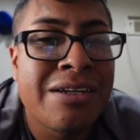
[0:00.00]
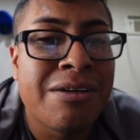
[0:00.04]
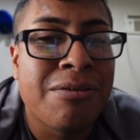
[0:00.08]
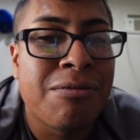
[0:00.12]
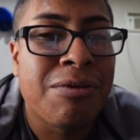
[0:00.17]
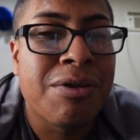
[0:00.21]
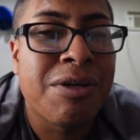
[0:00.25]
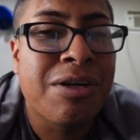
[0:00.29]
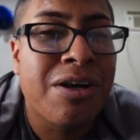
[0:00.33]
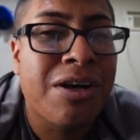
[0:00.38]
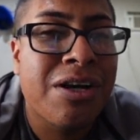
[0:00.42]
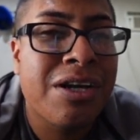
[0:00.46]

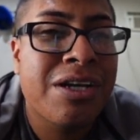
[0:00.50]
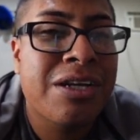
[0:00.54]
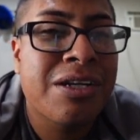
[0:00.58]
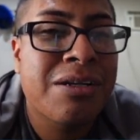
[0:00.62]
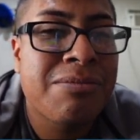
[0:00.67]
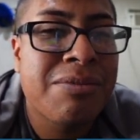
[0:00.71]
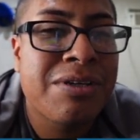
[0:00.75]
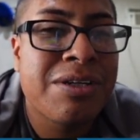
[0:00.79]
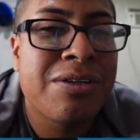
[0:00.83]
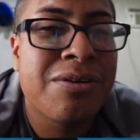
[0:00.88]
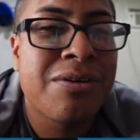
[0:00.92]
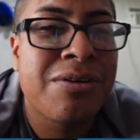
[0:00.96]
We are going to
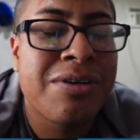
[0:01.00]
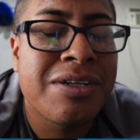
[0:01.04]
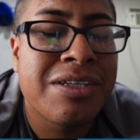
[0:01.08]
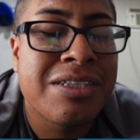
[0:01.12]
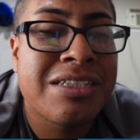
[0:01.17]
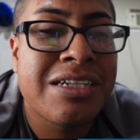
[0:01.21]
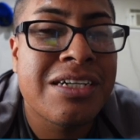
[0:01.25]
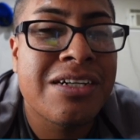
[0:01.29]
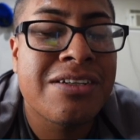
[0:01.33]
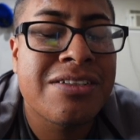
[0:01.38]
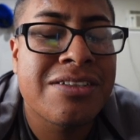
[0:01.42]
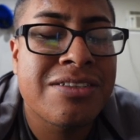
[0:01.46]
be going
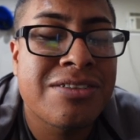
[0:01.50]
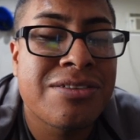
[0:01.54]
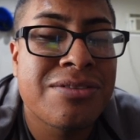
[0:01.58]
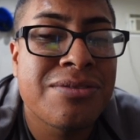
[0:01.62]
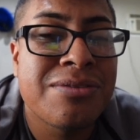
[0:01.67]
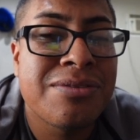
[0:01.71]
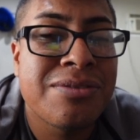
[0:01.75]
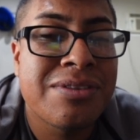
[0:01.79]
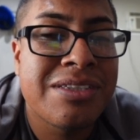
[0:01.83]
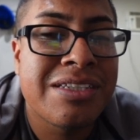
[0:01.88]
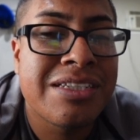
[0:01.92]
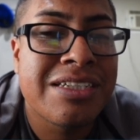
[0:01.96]
down
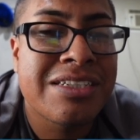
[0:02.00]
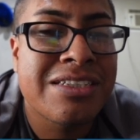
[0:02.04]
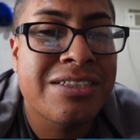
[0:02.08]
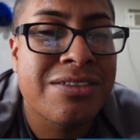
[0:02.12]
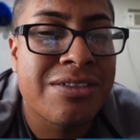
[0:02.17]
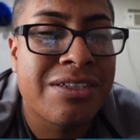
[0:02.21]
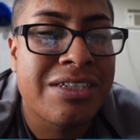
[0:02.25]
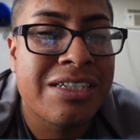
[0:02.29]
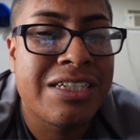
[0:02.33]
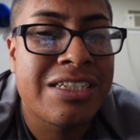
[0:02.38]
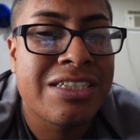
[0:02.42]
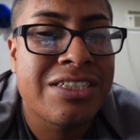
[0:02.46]
to this
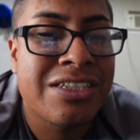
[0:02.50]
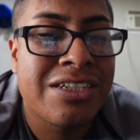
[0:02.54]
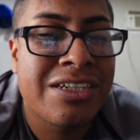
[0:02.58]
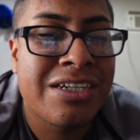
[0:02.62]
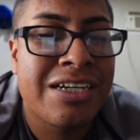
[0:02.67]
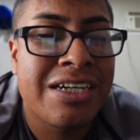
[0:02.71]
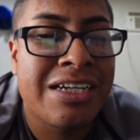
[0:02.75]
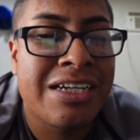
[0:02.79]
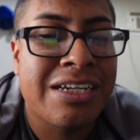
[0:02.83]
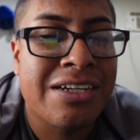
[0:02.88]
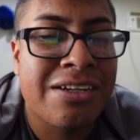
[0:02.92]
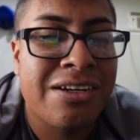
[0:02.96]
Greninja
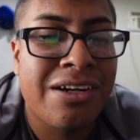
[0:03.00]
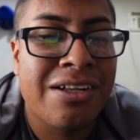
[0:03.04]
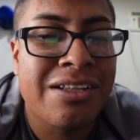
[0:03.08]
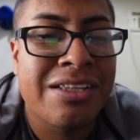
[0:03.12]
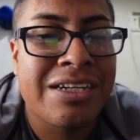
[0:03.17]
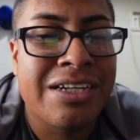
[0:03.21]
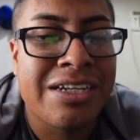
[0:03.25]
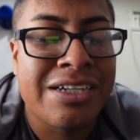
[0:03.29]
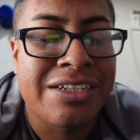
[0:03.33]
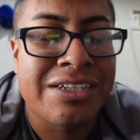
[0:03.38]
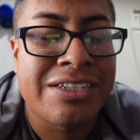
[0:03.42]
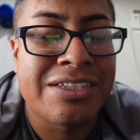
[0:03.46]
call
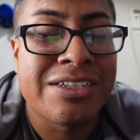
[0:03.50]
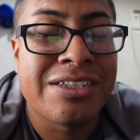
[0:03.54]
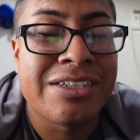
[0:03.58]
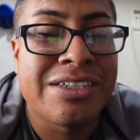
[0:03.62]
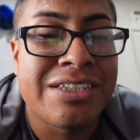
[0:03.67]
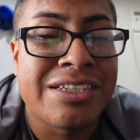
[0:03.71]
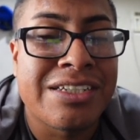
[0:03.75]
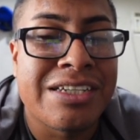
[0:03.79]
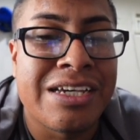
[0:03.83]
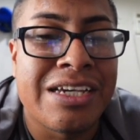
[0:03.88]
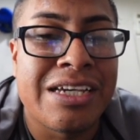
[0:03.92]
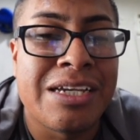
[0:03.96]
it a
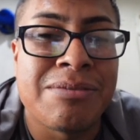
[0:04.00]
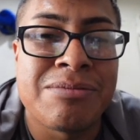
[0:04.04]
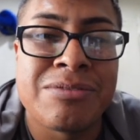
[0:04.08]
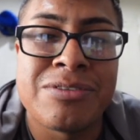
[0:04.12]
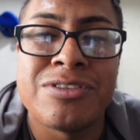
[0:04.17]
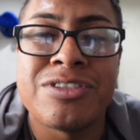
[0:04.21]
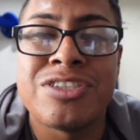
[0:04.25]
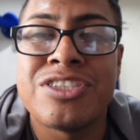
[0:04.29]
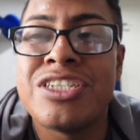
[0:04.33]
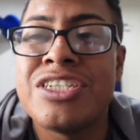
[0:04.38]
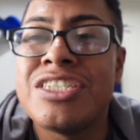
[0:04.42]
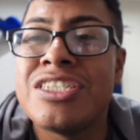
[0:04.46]
good game.
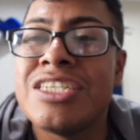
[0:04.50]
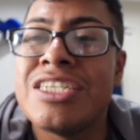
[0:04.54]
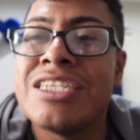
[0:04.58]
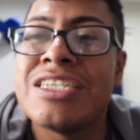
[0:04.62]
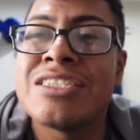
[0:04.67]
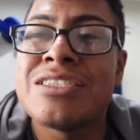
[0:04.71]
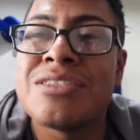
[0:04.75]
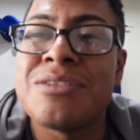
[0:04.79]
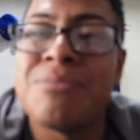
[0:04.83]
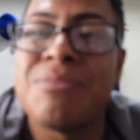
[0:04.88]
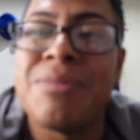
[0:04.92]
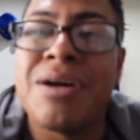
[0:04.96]
So
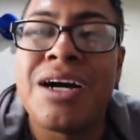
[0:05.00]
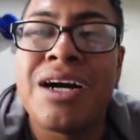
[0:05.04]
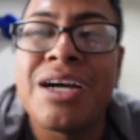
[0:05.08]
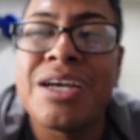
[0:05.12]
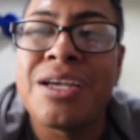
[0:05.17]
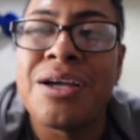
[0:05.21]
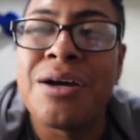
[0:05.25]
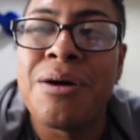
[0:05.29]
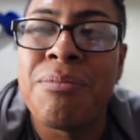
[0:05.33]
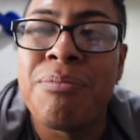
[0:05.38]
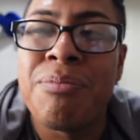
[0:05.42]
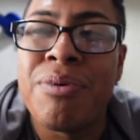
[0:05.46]
GG's to my
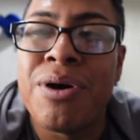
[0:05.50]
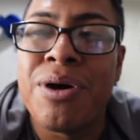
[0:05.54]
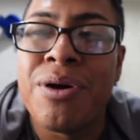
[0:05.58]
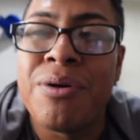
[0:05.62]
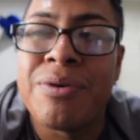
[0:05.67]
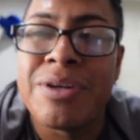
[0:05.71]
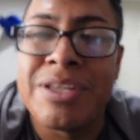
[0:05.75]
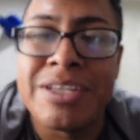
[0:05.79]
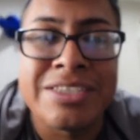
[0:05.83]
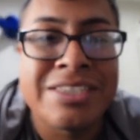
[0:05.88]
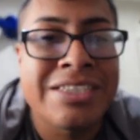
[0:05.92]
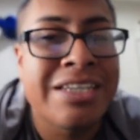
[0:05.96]

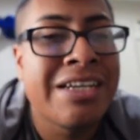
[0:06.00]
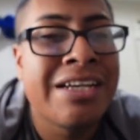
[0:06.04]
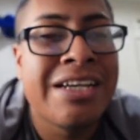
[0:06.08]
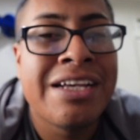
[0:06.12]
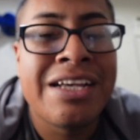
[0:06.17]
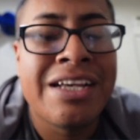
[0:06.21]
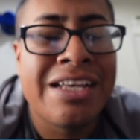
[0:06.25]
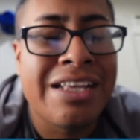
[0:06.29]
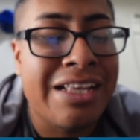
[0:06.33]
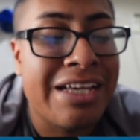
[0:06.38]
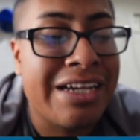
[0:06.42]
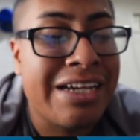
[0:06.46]
opponent.
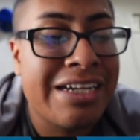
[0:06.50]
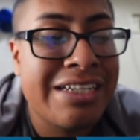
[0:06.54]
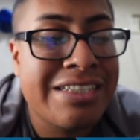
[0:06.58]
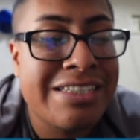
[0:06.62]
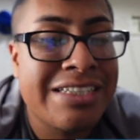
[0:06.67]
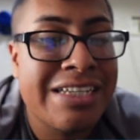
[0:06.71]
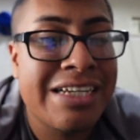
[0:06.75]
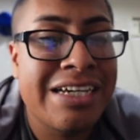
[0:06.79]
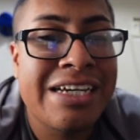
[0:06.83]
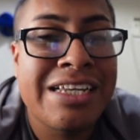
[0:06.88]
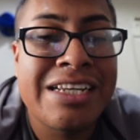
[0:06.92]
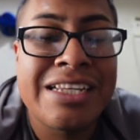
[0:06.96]
Like I
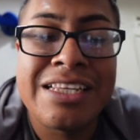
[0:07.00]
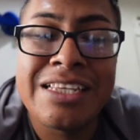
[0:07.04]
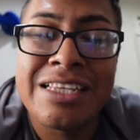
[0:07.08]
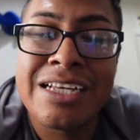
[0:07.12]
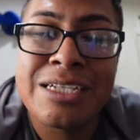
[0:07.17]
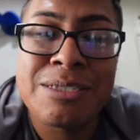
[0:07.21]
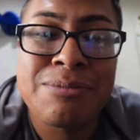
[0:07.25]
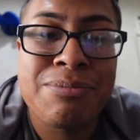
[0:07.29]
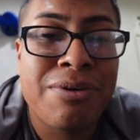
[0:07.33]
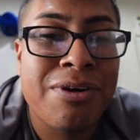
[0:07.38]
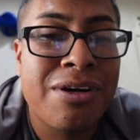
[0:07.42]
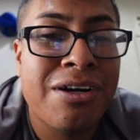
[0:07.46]
said,
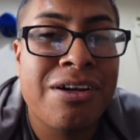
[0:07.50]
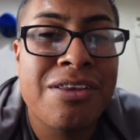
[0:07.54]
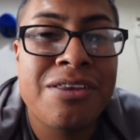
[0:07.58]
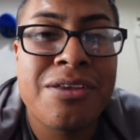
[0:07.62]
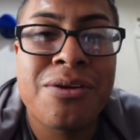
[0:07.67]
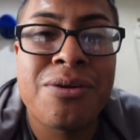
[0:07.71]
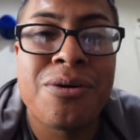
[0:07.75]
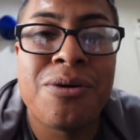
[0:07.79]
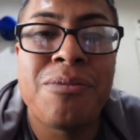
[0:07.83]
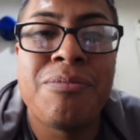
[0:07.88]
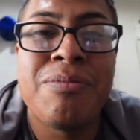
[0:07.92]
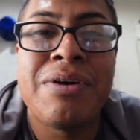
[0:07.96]
that's part of the
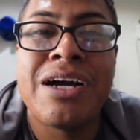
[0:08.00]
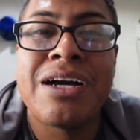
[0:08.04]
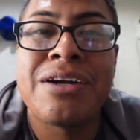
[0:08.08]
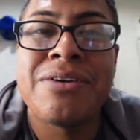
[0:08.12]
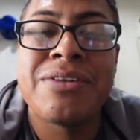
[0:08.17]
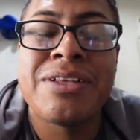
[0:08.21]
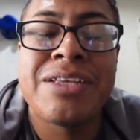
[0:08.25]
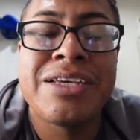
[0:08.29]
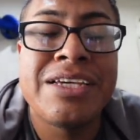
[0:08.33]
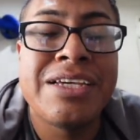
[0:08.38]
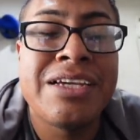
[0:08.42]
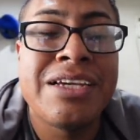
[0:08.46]
Go Battle
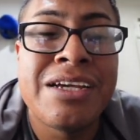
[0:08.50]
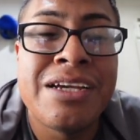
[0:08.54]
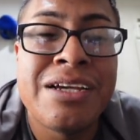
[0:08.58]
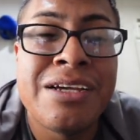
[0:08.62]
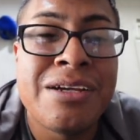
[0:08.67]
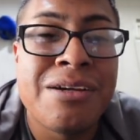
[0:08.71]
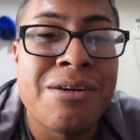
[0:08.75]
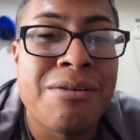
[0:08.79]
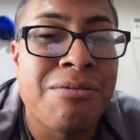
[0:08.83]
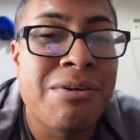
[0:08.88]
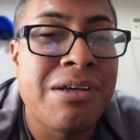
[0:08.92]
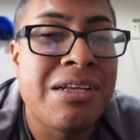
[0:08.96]
League.
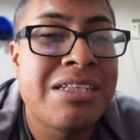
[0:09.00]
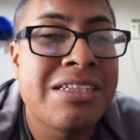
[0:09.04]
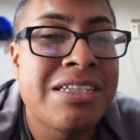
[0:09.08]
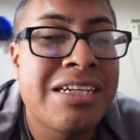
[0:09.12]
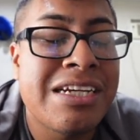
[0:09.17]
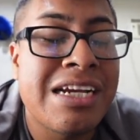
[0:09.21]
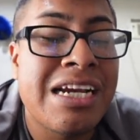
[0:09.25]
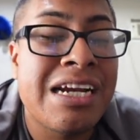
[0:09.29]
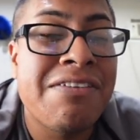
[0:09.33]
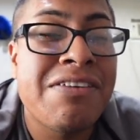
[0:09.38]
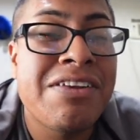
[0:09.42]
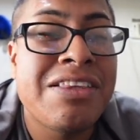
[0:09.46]
We
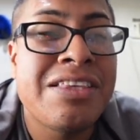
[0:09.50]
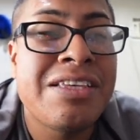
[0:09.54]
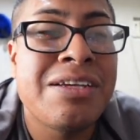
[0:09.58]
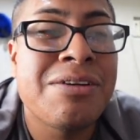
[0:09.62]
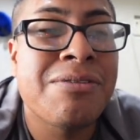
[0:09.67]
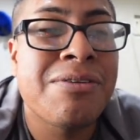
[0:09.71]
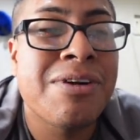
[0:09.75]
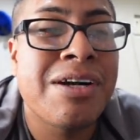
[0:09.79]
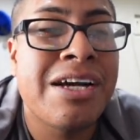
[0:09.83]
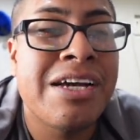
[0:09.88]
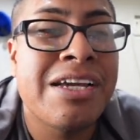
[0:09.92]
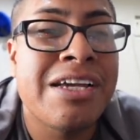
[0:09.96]
did everything
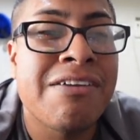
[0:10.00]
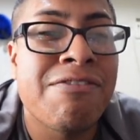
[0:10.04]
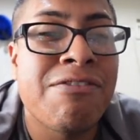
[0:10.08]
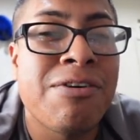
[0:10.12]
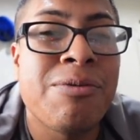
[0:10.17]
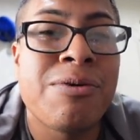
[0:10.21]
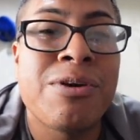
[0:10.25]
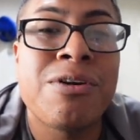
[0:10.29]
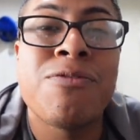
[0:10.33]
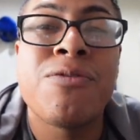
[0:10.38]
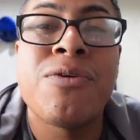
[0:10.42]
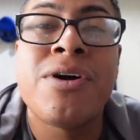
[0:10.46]
right. If we
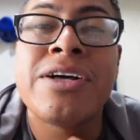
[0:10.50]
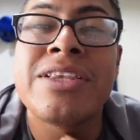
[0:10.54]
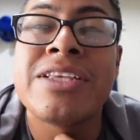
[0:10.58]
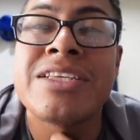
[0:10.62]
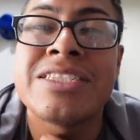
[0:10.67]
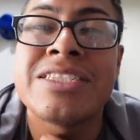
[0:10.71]
would have won the